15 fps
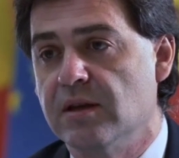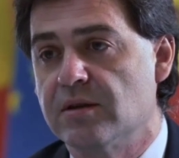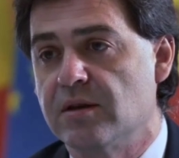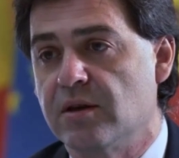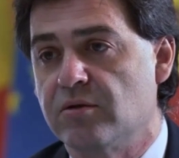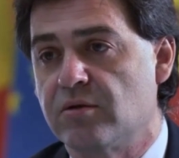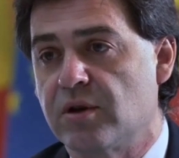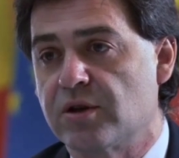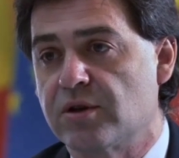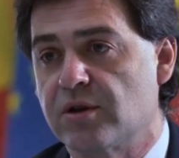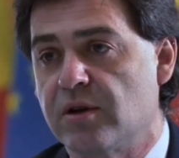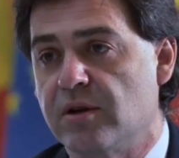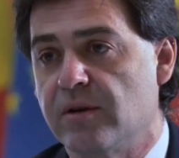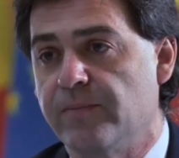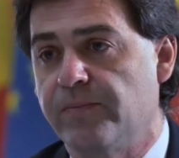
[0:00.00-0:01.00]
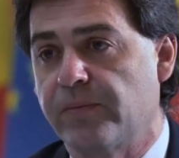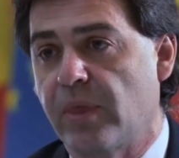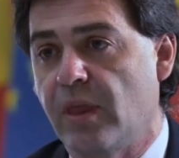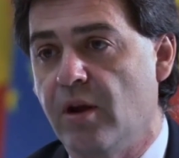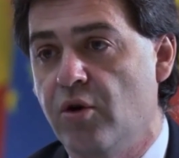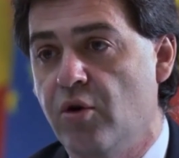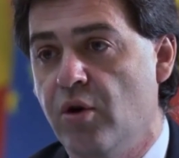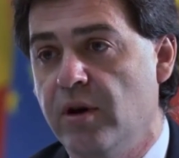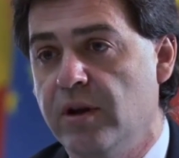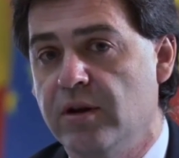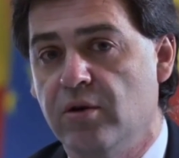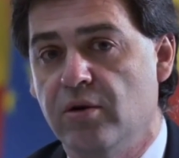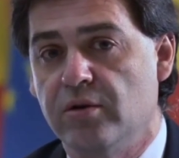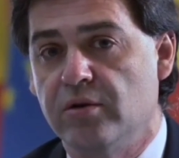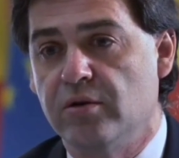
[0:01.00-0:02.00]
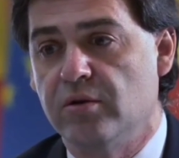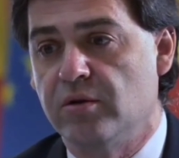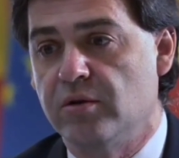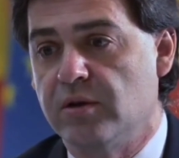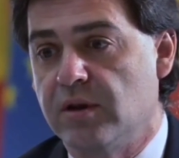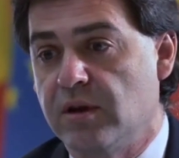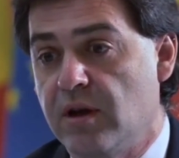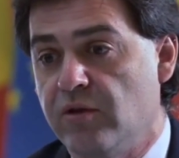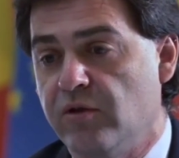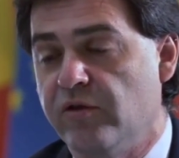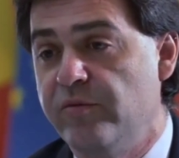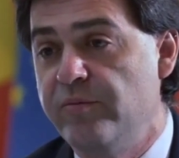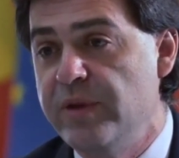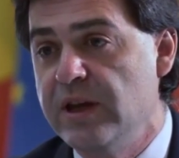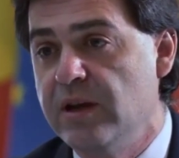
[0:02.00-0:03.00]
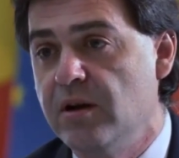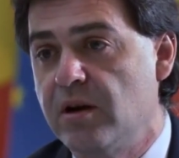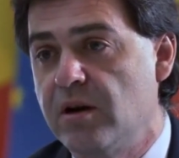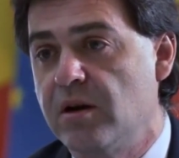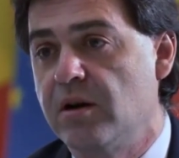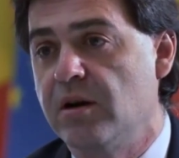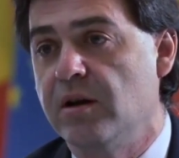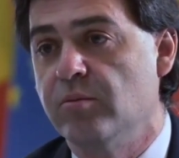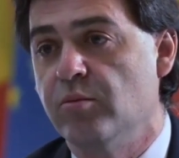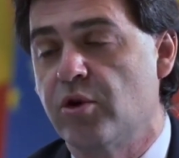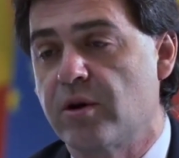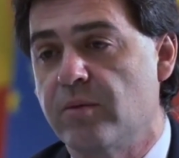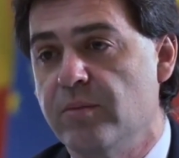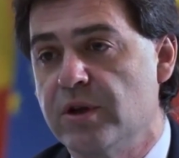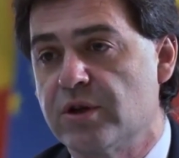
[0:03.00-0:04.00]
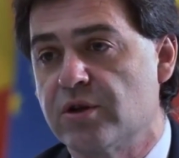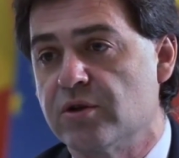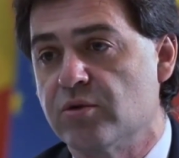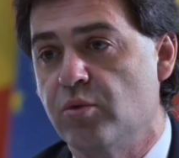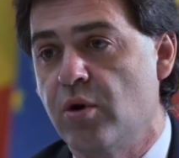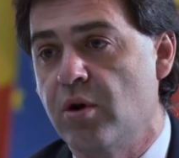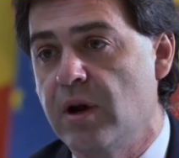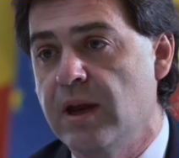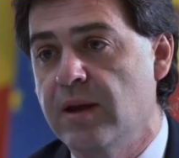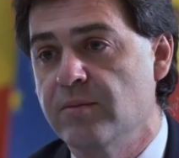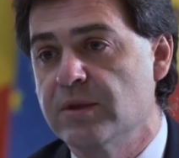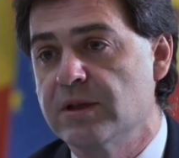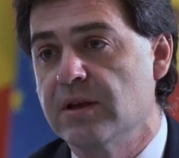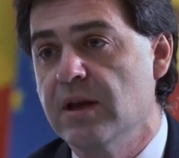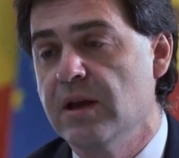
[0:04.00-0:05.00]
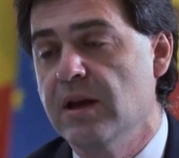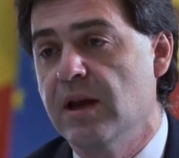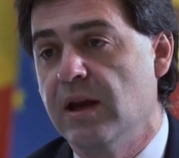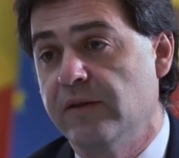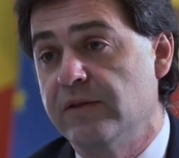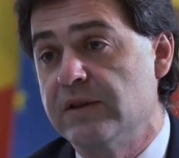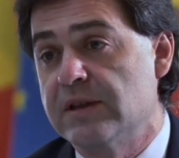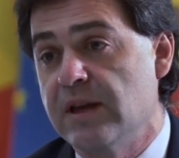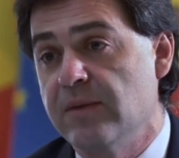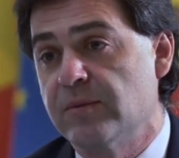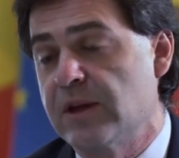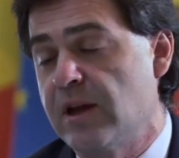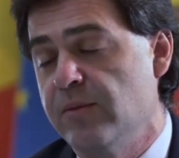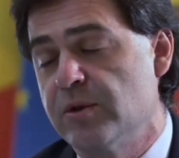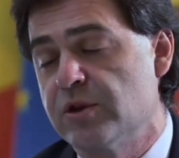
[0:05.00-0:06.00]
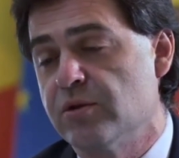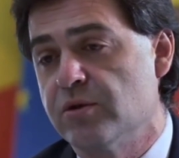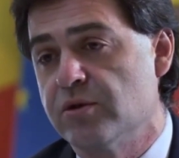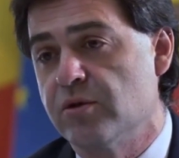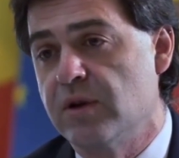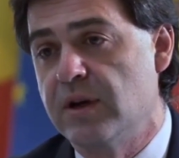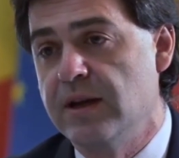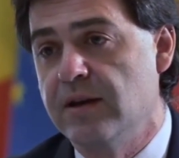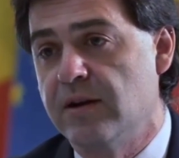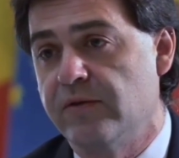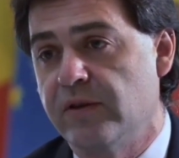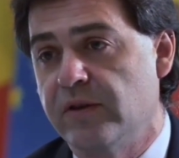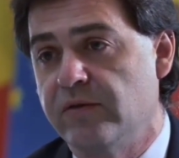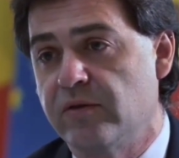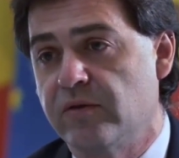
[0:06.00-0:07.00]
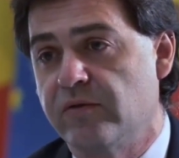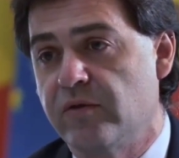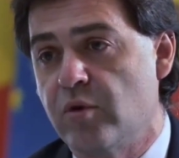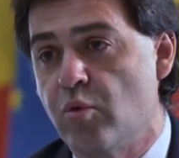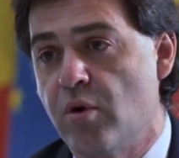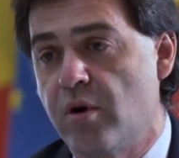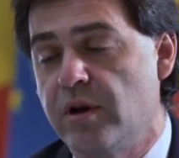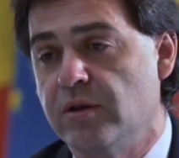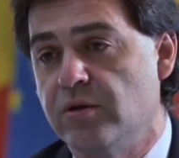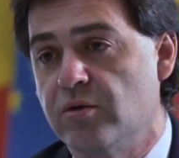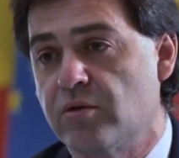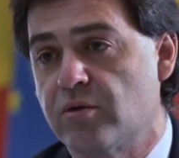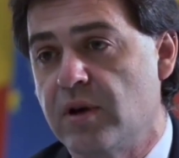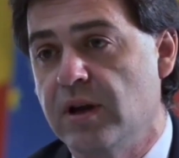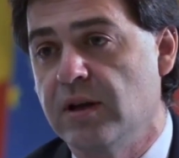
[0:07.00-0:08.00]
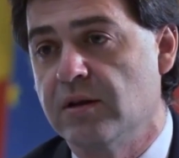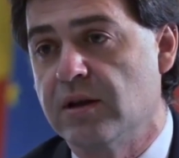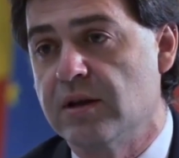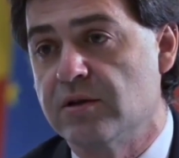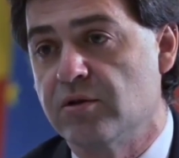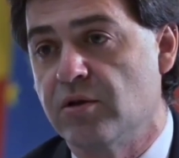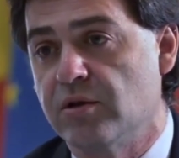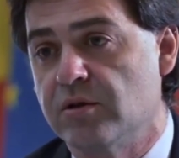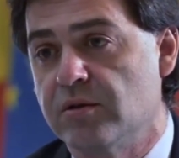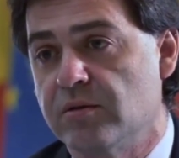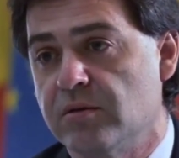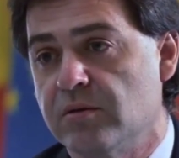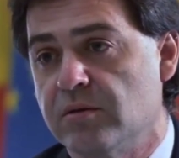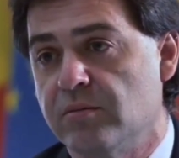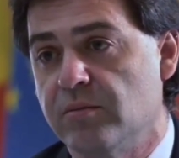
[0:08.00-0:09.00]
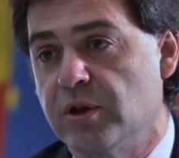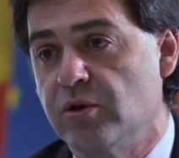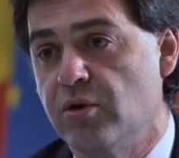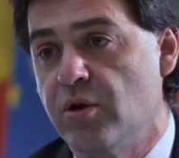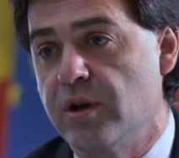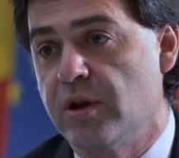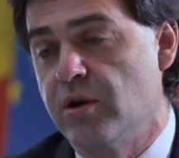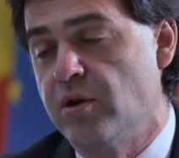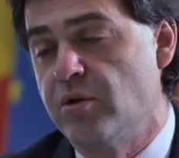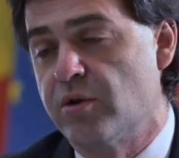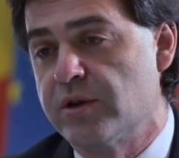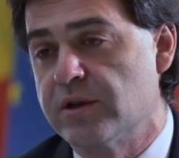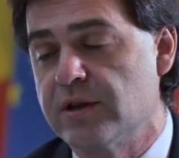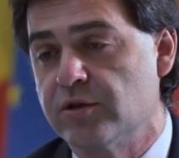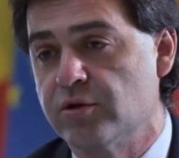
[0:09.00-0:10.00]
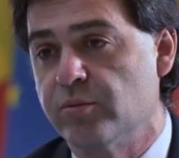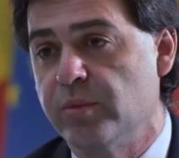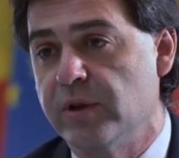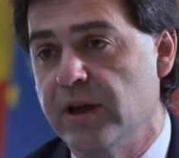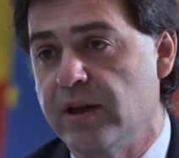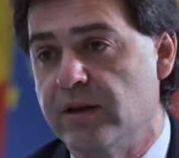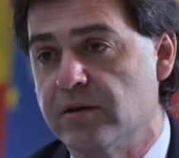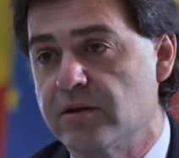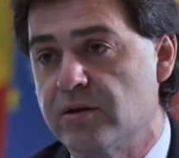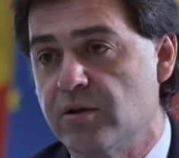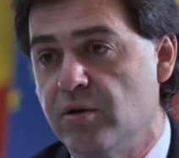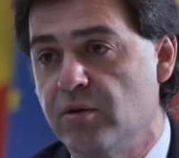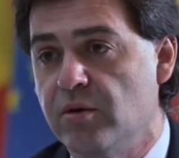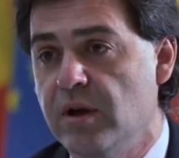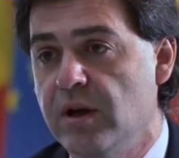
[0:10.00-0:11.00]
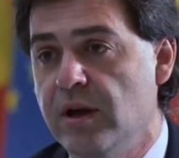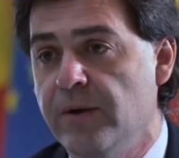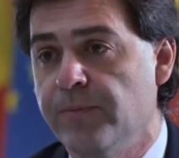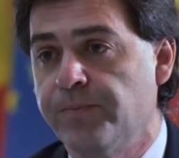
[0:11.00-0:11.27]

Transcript: inside Russia calling on a kind of bigger and more ambitious war aims. At the same time, it's also clear that the war in Ukraine has not been going according to plan. So